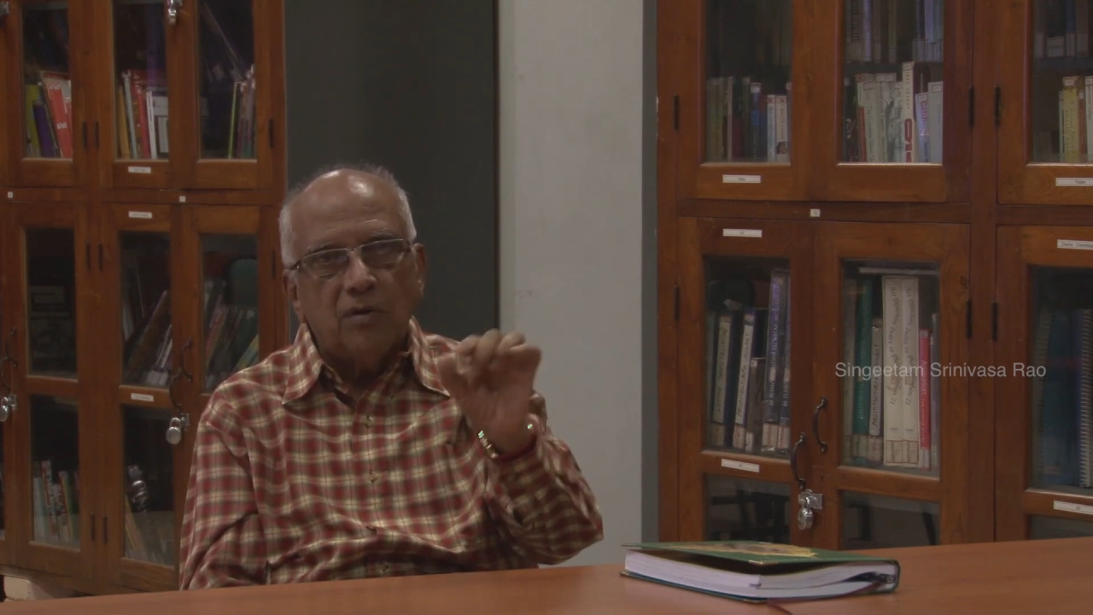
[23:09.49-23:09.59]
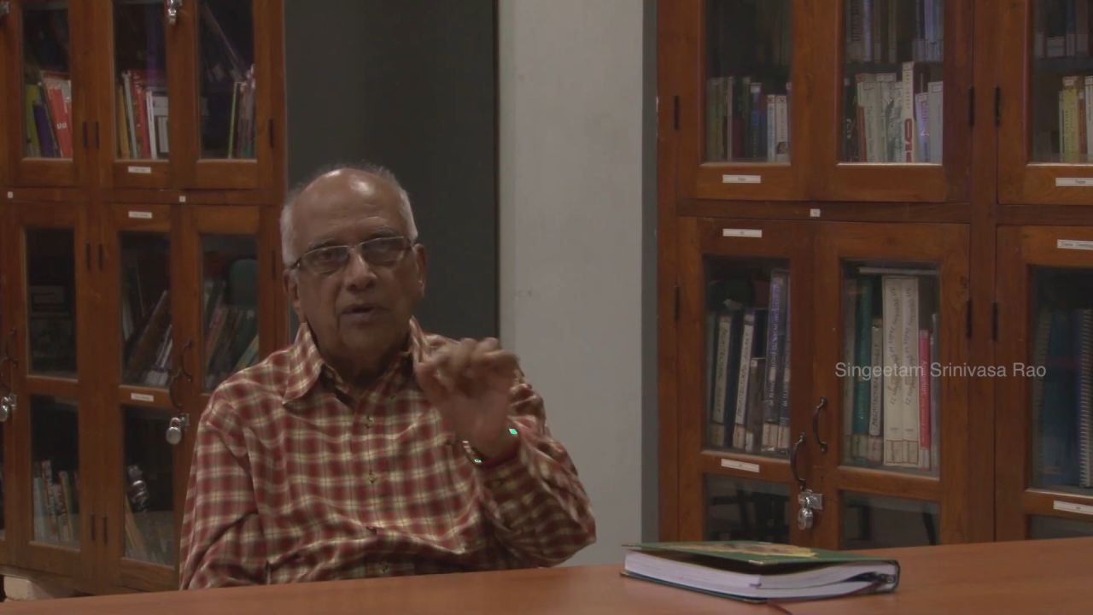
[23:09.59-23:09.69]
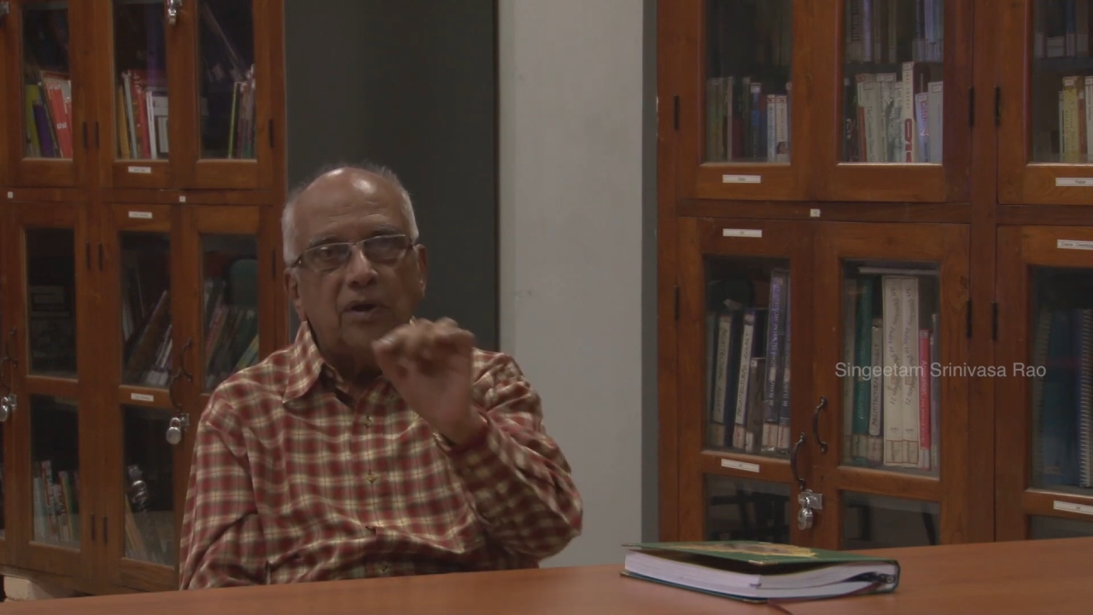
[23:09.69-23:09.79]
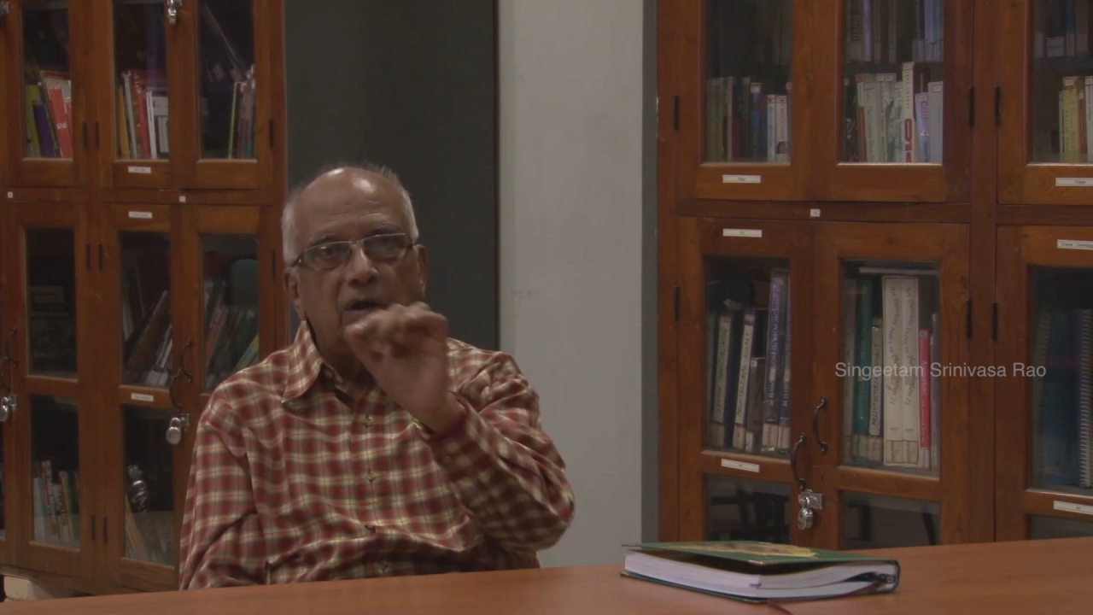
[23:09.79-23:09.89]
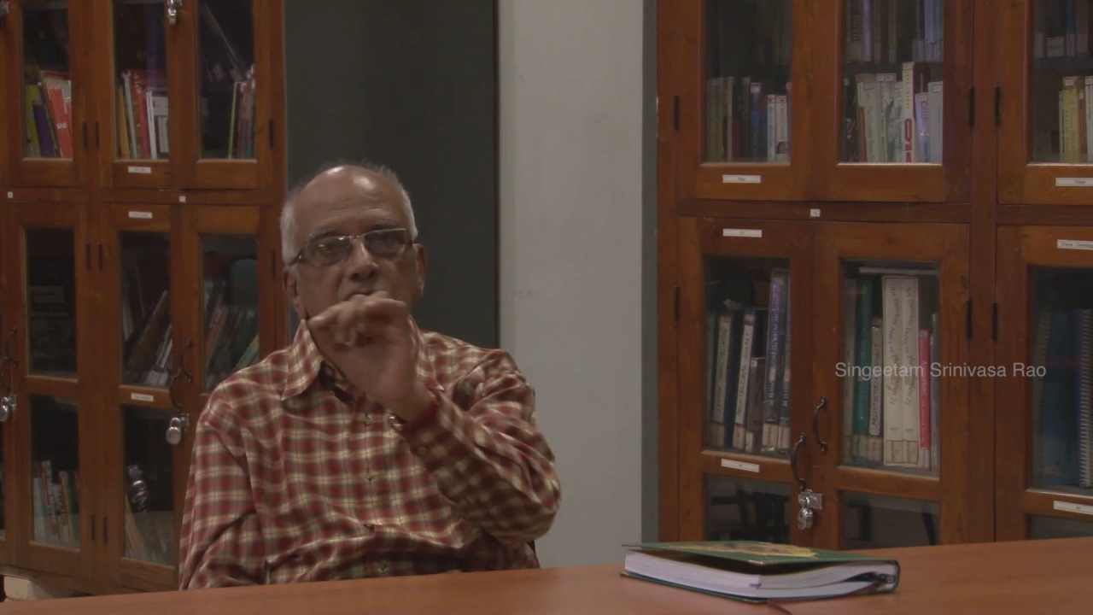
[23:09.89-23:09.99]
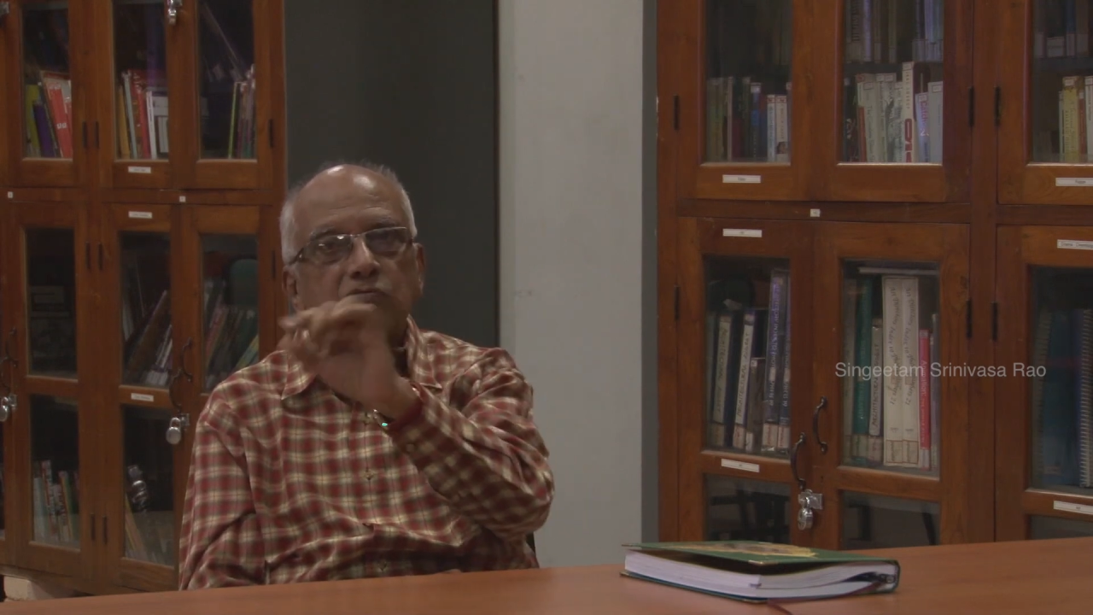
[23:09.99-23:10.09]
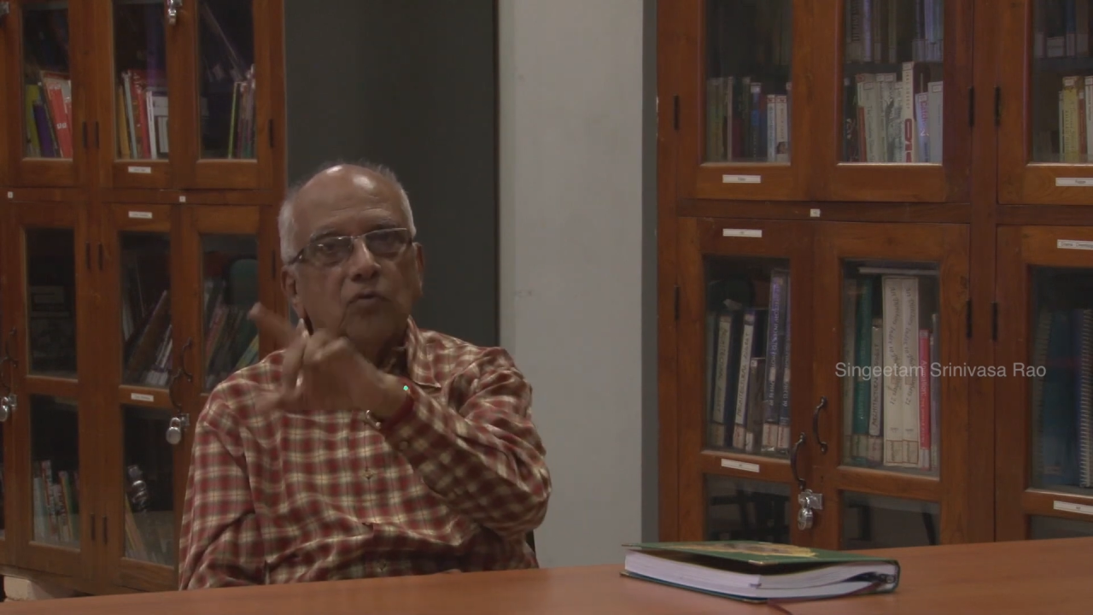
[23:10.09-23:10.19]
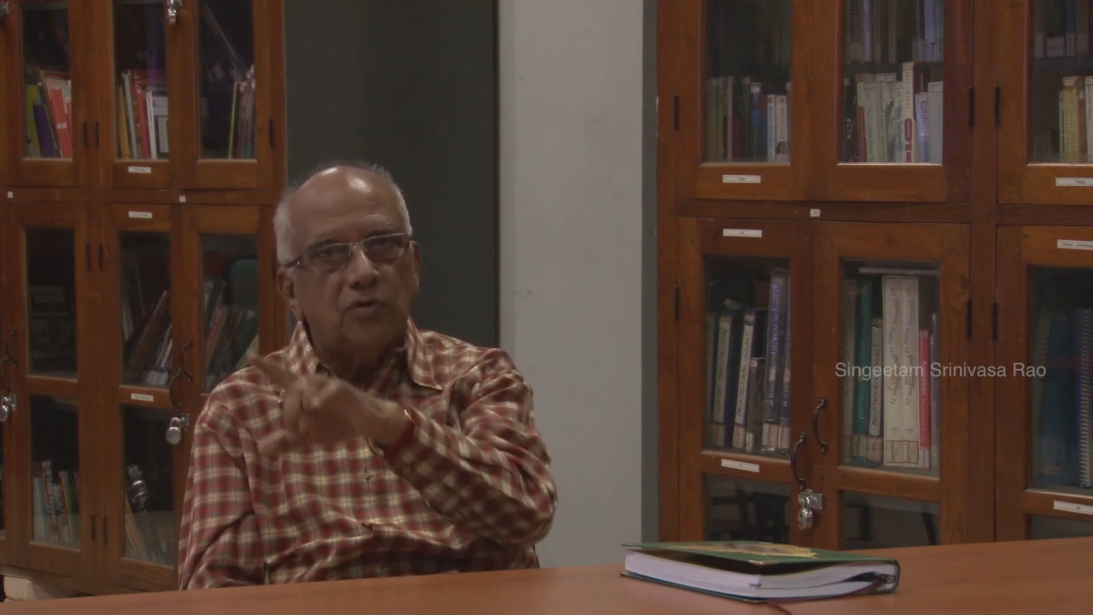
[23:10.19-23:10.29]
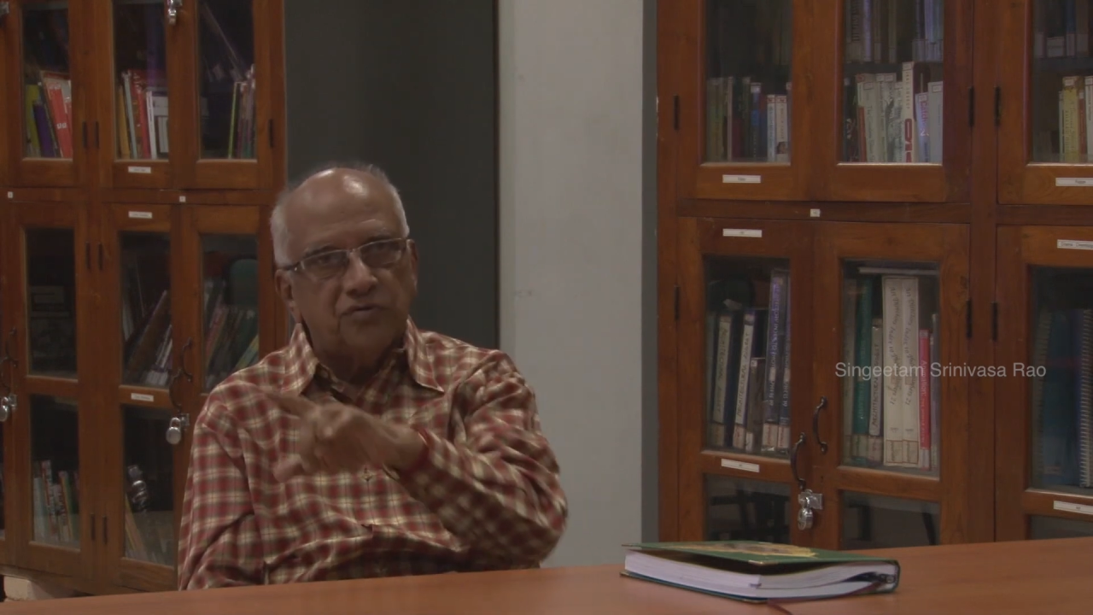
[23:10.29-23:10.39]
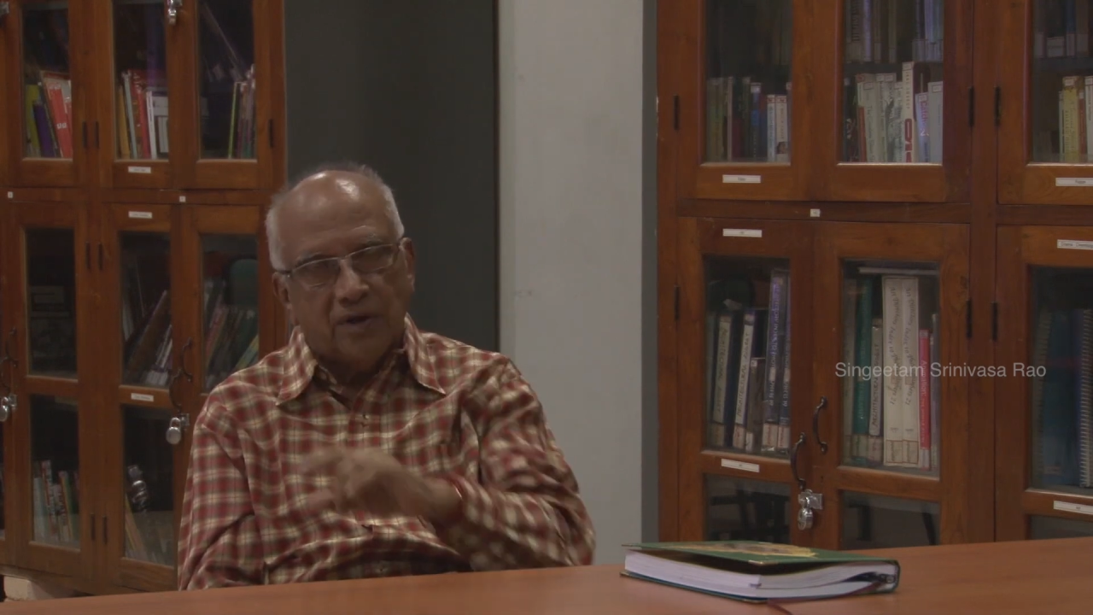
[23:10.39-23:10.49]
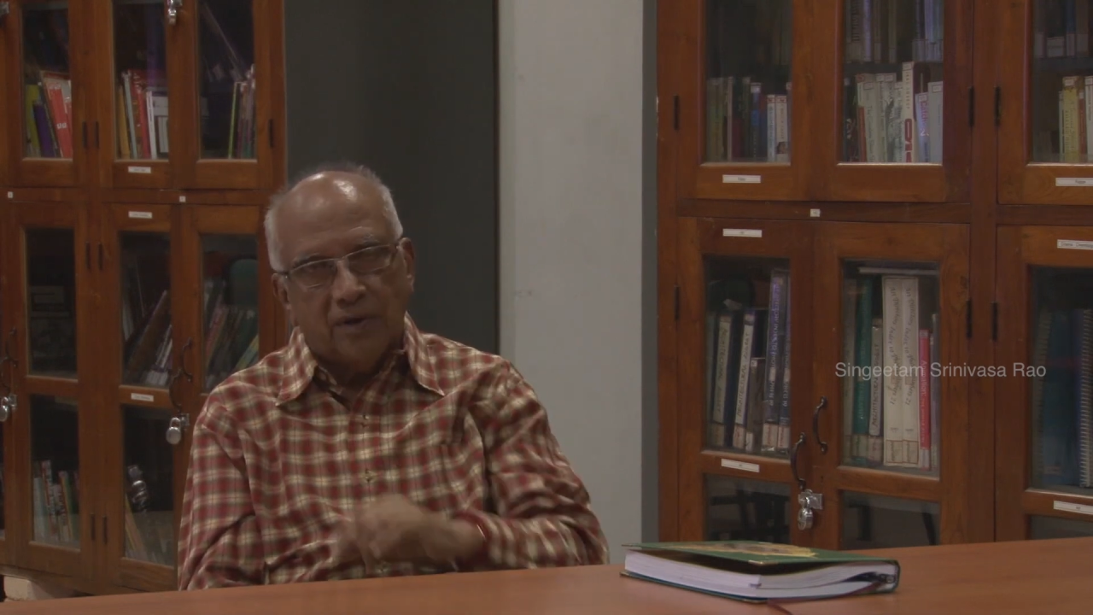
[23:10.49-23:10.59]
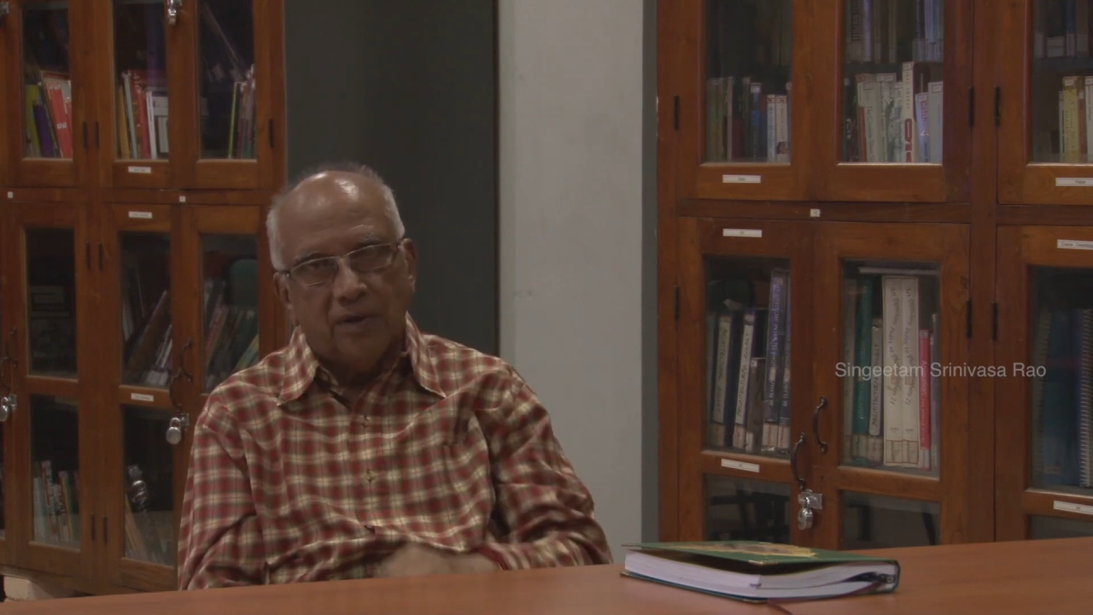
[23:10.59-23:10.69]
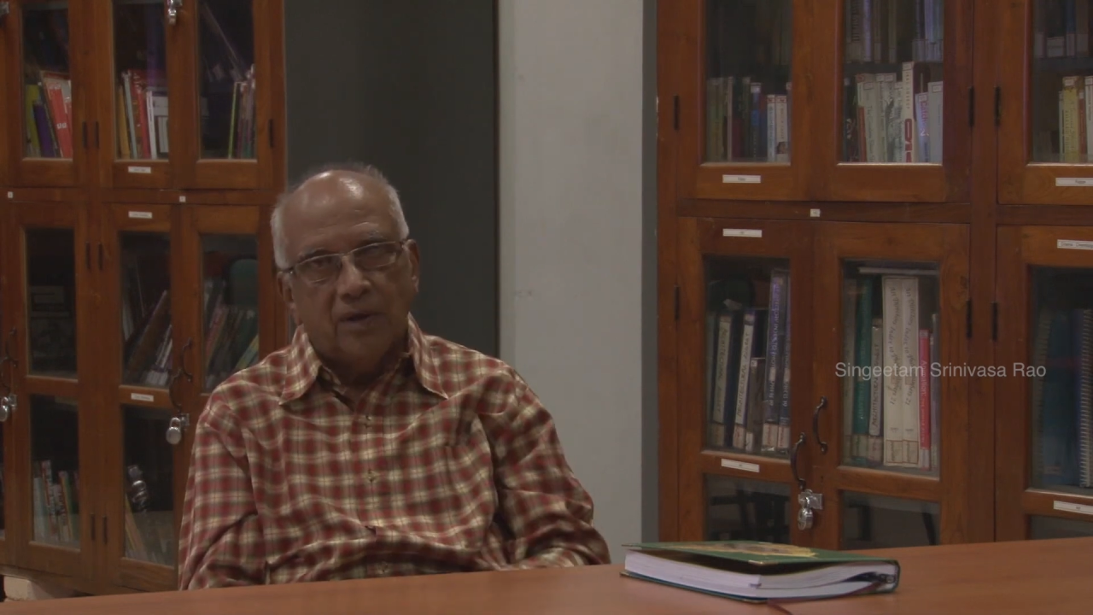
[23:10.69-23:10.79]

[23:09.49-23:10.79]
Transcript: and Rajasulochana,